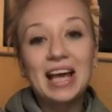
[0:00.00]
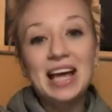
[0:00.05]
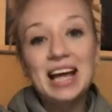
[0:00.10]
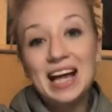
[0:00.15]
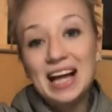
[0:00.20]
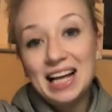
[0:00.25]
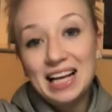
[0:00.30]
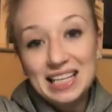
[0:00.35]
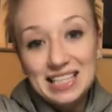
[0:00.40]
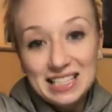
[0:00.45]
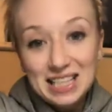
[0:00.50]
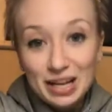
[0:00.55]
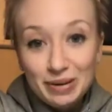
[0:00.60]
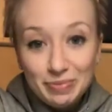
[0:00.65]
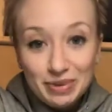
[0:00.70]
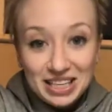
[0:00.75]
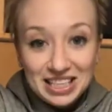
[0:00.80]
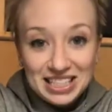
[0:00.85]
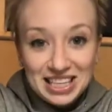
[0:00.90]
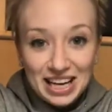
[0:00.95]
send me a
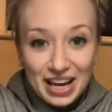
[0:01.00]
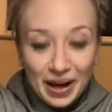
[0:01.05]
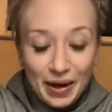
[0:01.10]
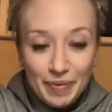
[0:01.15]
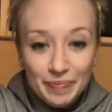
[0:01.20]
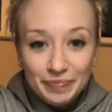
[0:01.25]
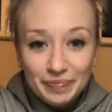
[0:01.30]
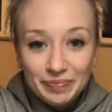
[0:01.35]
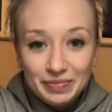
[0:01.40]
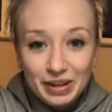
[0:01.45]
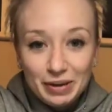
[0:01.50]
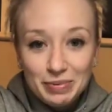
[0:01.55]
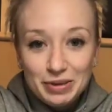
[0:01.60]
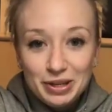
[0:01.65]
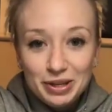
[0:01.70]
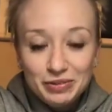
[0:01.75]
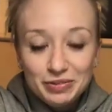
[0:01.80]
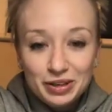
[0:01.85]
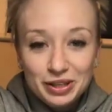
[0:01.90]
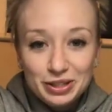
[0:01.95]
DM. Let me know
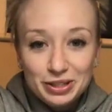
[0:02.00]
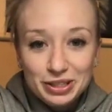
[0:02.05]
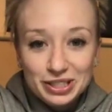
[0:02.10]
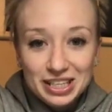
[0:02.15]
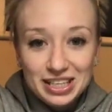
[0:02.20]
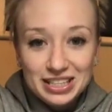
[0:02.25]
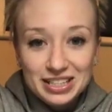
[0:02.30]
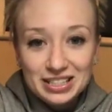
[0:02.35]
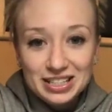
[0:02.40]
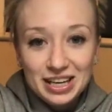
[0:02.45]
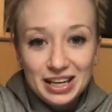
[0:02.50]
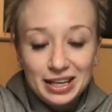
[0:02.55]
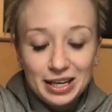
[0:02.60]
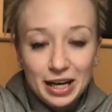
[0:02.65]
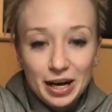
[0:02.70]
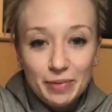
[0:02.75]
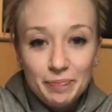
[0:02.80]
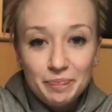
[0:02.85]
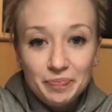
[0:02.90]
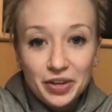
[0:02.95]
if you're interested in signing
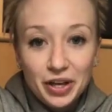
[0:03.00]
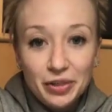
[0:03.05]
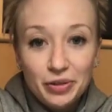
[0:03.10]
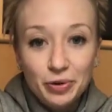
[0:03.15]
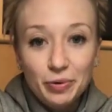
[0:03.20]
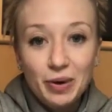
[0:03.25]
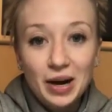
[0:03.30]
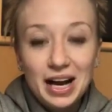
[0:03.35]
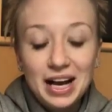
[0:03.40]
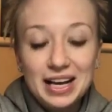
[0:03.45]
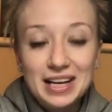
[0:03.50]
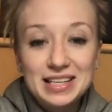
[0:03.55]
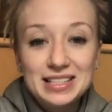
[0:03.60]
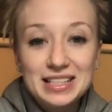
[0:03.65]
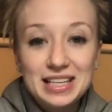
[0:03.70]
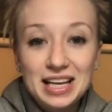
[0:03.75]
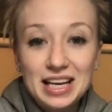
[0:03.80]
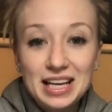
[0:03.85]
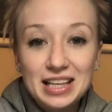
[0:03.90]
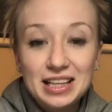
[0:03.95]
up. Otherwise,
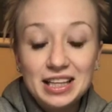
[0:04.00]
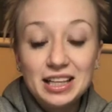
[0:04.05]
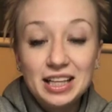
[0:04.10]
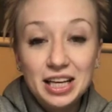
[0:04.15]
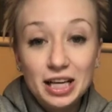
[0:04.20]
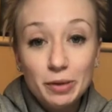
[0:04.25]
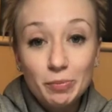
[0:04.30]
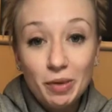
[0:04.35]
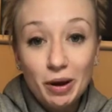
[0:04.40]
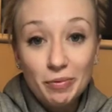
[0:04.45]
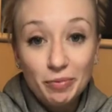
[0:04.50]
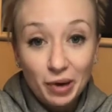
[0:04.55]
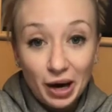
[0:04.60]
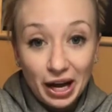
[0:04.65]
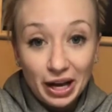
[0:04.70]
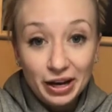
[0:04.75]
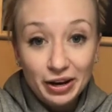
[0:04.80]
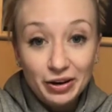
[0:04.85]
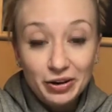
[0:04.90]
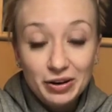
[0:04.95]
in the link in my
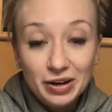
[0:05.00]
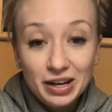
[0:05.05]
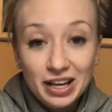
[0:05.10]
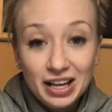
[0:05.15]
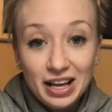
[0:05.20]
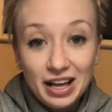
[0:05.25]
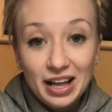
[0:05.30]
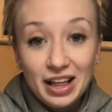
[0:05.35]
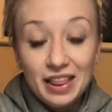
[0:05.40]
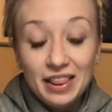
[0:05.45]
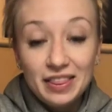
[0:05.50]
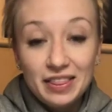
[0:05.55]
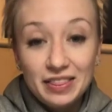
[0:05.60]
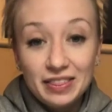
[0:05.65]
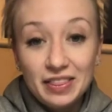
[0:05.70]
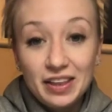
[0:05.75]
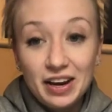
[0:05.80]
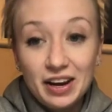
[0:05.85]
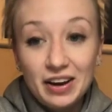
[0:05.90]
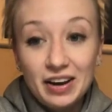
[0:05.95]
bio,
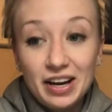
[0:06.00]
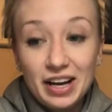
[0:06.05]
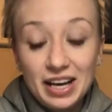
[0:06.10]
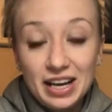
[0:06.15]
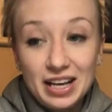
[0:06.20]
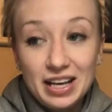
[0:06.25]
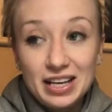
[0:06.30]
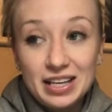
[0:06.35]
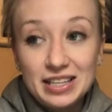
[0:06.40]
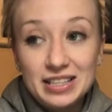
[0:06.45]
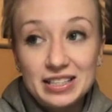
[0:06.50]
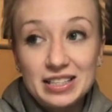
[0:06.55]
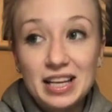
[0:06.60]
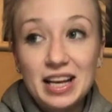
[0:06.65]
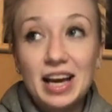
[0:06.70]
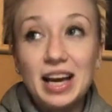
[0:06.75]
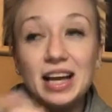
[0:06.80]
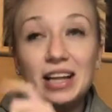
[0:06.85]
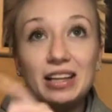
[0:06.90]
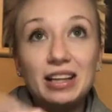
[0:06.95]
there is
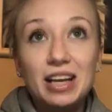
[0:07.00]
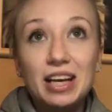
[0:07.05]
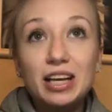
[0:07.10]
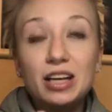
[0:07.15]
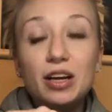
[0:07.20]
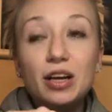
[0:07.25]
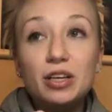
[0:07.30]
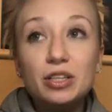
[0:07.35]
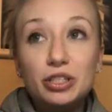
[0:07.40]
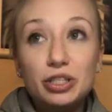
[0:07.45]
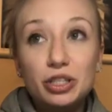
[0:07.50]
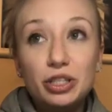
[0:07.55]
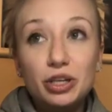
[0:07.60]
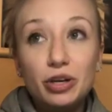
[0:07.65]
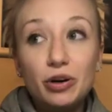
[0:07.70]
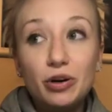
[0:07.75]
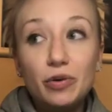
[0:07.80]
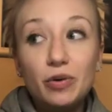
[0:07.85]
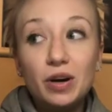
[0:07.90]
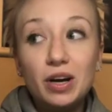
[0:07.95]
a link
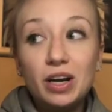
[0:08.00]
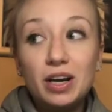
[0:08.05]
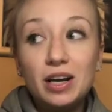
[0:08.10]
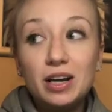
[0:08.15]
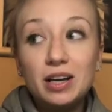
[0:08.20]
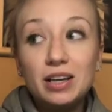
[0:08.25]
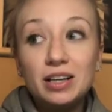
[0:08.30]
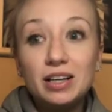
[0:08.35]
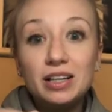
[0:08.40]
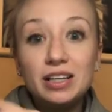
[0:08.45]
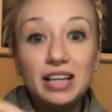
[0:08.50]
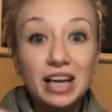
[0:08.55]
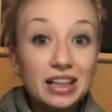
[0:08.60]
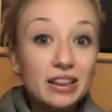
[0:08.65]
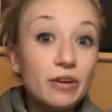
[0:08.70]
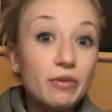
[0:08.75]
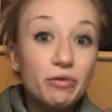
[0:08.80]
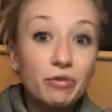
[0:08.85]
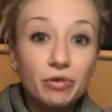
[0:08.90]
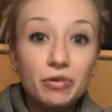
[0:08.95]
to get the
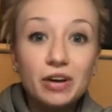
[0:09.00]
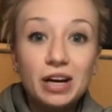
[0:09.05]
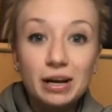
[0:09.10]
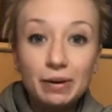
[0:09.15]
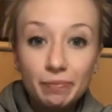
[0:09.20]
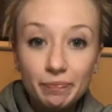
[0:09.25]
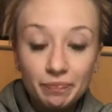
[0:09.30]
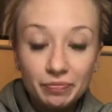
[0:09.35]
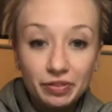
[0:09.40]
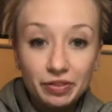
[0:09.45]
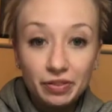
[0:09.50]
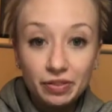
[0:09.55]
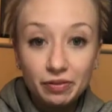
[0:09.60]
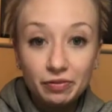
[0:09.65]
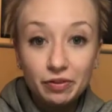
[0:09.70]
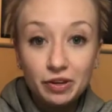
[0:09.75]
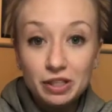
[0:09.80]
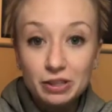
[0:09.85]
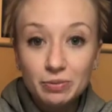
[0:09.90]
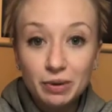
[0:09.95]

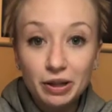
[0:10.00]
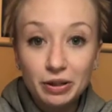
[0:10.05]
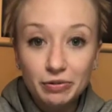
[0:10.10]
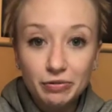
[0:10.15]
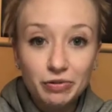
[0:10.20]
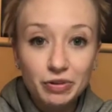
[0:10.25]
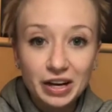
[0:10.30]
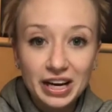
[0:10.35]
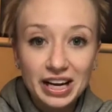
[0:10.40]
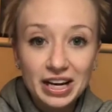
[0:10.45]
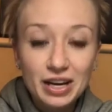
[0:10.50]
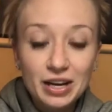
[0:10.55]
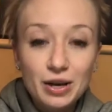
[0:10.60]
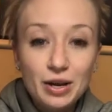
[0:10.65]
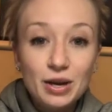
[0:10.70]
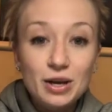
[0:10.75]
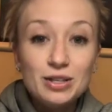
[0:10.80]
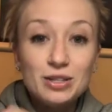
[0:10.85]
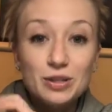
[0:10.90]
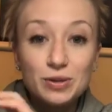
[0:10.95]
first month free.
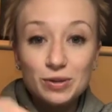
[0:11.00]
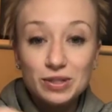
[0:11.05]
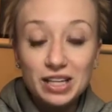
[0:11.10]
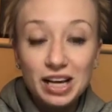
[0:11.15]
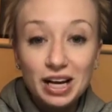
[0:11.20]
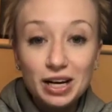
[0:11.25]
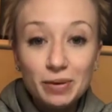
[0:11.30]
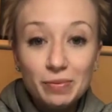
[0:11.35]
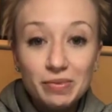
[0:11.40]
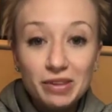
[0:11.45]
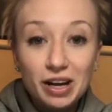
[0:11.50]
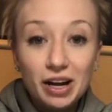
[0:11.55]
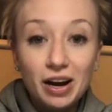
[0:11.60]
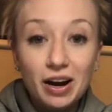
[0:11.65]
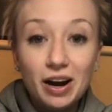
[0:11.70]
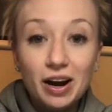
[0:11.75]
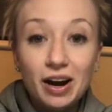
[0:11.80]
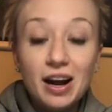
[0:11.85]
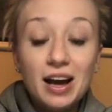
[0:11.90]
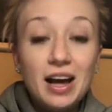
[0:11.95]
So sign up
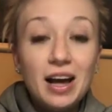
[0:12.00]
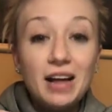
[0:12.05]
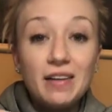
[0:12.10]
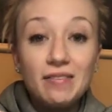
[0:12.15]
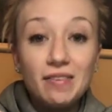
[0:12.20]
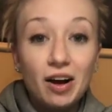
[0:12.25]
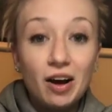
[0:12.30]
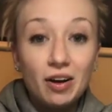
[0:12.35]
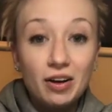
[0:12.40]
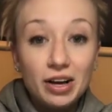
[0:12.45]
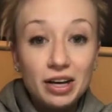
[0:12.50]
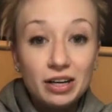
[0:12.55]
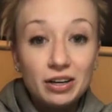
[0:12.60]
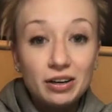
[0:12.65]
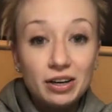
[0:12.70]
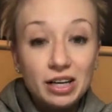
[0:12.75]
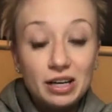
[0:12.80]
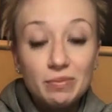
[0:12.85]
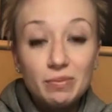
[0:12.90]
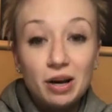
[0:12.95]
there. I'll get your
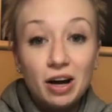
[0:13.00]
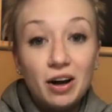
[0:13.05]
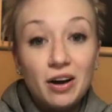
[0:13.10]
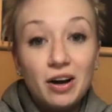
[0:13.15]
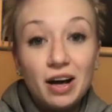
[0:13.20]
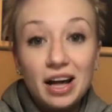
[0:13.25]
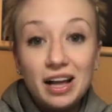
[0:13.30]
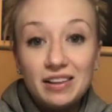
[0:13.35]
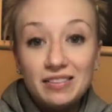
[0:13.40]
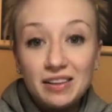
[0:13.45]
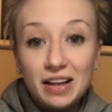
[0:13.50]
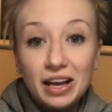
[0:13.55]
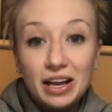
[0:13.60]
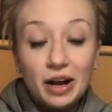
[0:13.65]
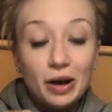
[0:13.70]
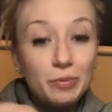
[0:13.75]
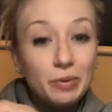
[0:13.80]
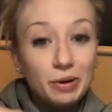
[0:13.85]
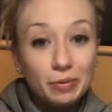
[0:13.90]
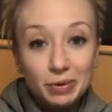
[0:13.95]
email and then I'll
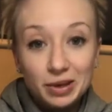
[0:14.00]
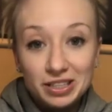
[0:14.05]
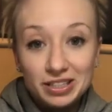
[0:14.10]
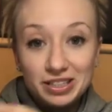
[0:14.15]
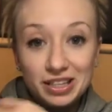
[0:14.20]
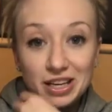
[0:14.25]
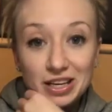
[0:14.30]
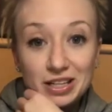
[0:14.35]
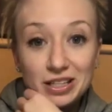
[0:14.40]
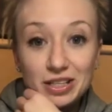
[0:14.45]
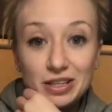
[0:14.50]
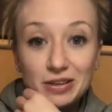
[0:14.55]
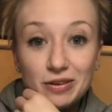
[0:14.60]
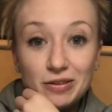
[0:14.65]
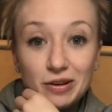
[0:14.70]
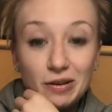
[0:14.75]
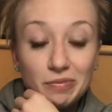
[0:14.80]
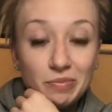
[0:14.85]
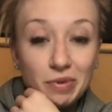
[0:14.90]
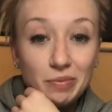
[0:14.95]
be able to send you a
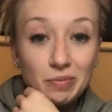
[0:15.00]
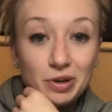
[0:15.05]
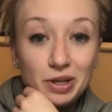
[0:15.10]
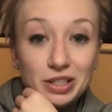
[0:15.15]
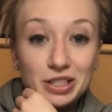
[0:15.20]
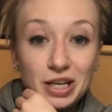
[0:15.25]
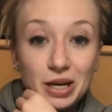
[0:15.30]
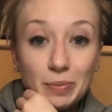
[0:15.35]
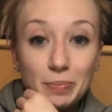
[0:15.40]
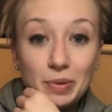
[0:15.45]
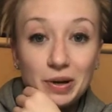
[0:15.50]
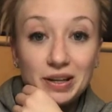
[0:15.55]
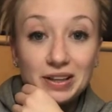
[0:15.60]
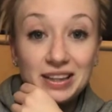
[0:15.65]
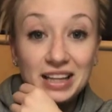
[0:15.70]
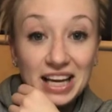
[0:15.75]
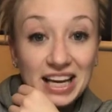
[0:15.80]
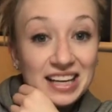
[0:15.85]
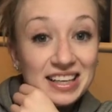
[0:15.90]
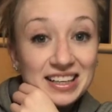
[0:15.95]
membership
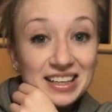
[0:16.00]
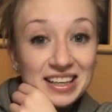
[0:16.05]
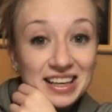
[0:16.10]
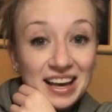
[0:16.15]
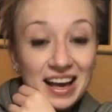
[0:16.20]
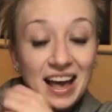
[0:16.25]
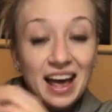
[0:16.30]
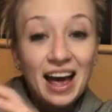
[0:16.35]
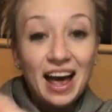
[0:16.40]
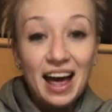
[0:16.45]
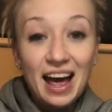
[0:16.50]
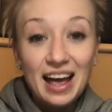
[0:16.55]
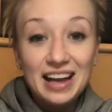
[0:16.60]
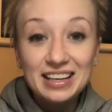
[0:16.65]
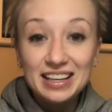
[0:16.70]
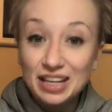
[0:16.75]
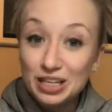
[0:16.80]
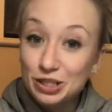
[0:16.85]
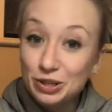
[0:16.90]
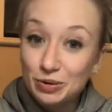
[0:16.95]
link and
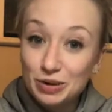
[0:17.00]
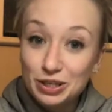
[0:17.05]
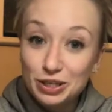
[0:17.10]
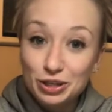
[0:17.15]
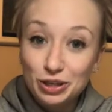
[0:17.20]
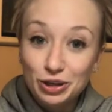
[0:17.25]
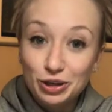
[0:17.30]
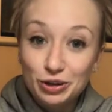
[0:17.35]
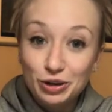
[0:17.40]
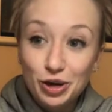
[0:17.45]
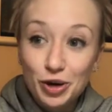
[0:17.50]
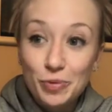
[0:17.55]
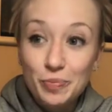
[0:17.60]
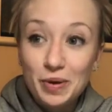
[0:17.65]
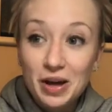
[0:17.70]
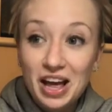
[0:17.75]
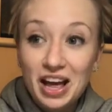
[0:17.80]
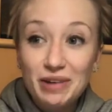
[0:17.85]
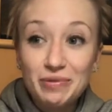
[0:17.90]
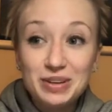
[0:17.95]
get you into the group.
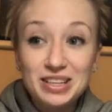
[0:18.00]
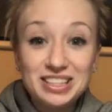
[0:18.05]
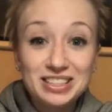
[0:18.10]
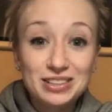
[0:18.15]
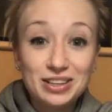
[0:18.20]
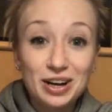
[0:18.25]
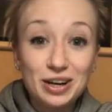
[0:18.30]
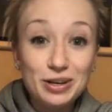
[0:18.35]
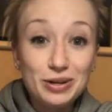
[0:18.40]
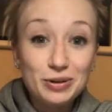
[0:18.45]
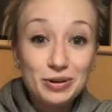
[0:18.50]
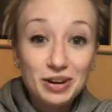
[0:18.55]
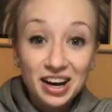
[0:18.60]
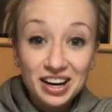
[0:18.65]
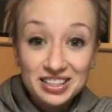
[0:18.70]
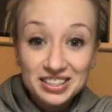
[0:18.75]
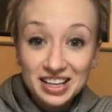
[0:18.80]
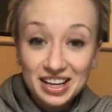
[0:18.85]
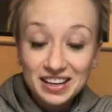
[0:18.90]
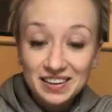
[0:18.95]
And we start new
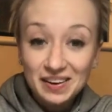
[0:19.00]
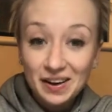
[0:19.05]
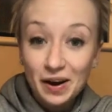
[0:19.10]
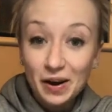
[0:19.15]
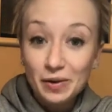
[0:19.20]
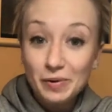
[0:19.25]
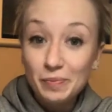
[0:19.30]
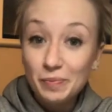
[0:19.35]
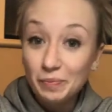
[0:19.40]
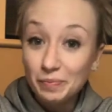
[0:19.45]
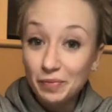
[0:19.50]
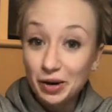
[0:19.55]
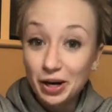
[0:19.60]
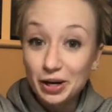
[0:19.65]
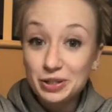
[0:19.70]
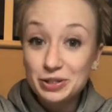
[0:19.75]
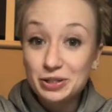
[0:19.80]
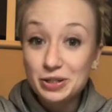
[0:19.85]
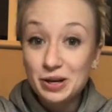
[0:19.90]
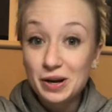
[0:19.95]
content on
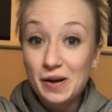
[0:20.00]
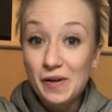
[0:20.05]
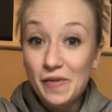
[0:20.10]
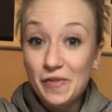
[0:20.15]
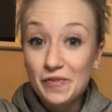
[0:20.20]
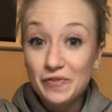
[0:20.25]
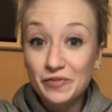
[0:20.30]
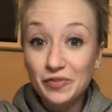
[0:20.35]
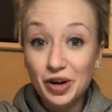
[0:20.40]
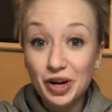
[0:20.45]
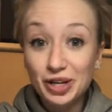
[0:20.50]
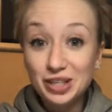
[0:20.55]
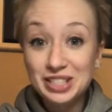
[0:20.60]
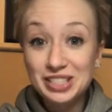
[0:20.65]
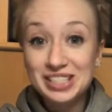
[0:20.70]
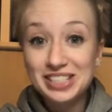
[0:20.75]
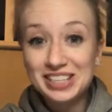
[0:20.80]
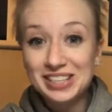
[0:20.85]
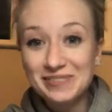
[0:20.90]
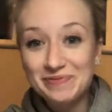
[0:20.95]
March
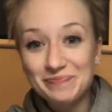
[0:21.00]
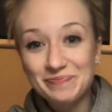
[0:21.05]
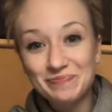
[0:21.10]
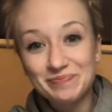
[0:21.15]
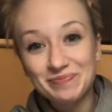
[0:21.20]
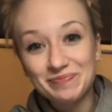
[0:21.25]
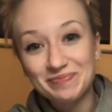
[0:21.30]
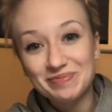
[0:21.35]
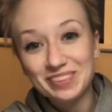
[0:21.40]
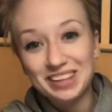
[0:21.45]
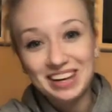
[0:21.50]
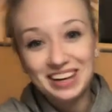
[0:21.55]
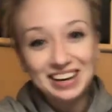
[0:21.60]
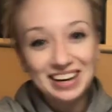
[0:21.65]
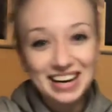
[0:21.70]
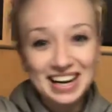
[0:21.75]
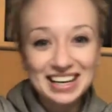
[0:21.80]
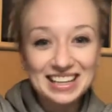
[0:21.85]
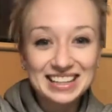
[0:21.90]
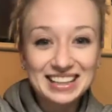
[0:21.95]
1st. All
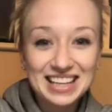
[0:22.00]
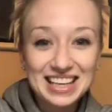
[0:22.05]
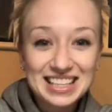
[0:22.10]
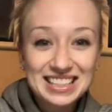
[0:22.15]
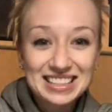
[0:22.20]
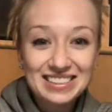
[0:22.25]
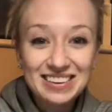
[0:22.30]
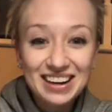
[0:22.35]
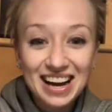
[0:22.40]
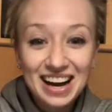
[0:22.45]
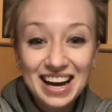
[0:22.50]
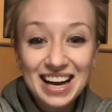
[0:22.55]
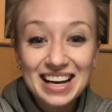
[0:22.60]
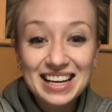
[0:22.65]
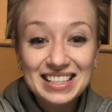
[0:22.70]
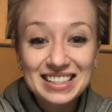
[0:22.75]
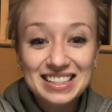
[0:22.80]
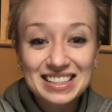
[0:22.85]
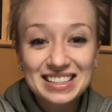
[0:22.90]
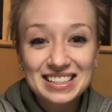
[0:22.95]
right. Thanks, you
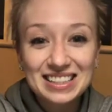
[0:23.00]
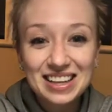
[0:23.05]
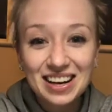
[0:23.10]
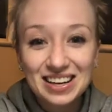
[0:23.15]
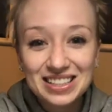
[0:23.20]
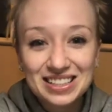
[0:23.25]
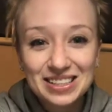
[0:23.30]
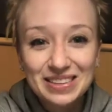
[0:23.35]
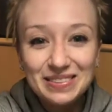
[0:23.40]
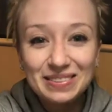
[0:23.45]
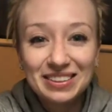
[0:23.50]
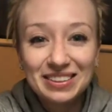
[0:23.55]
guys. Talk soon.